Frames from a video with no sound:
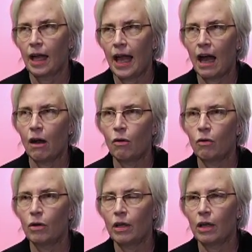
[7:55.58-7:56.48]

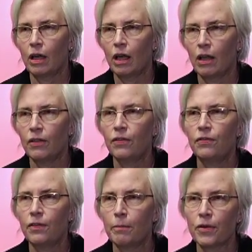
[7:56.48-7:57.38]
how
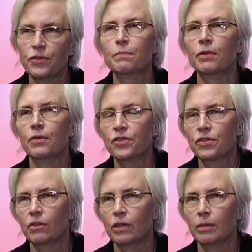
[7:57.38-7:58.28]
the most
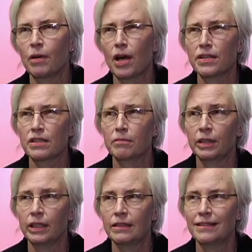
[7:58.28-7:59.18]
personal and
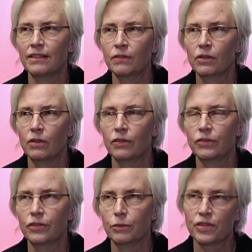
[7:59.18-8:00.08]
possibly
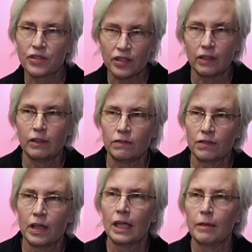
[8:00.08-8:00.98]
difficult to
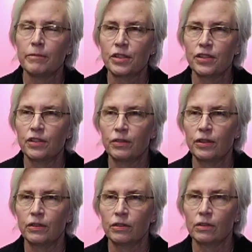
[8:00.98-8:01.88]
receive
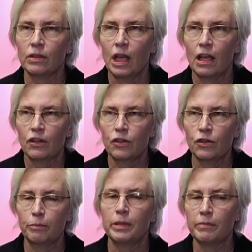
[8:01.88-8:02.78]
material
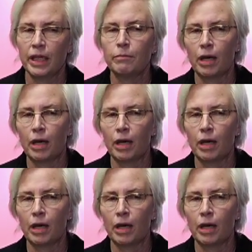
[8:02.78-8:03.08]
could be made